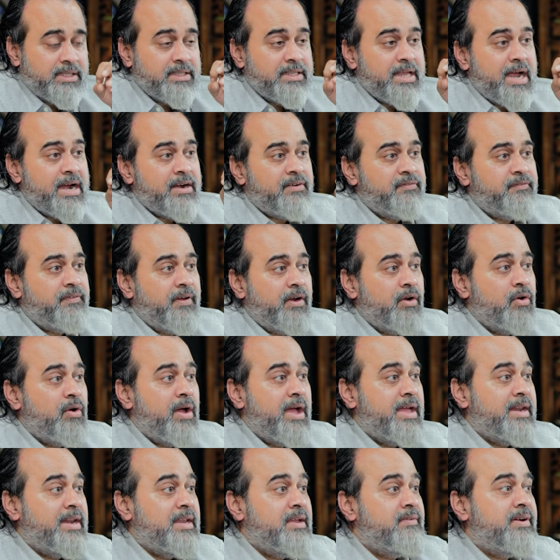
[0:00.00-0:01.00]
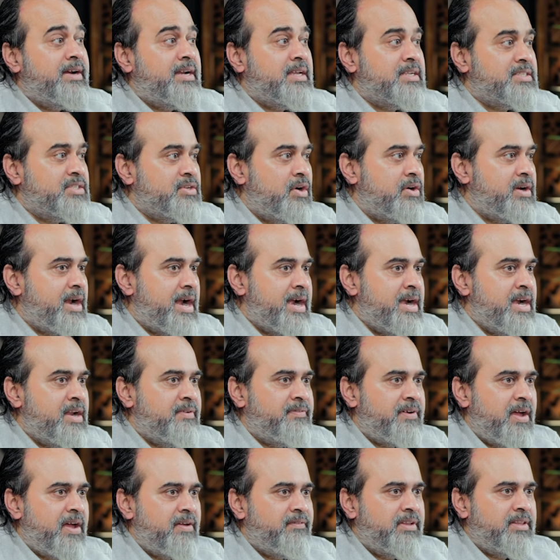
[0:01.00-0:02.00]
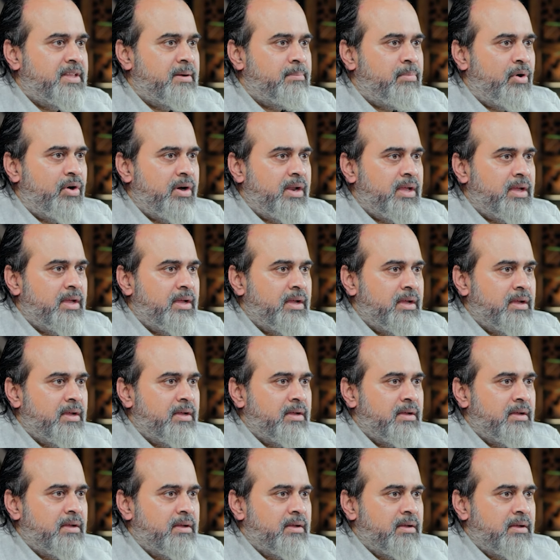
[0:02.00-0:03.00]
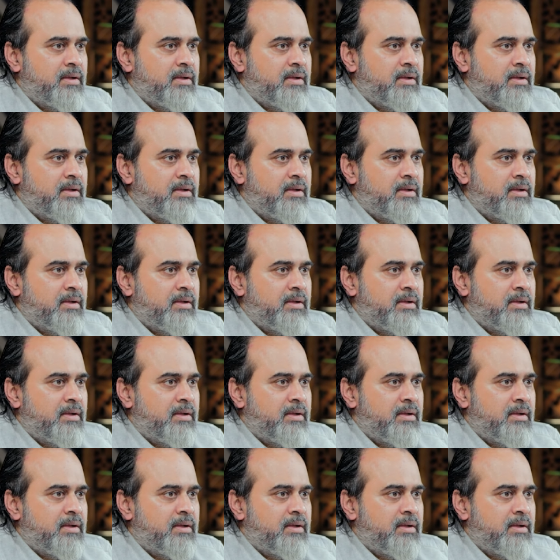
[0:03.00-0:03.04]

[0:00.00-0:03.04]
then that fellow anyway does not identify with the body.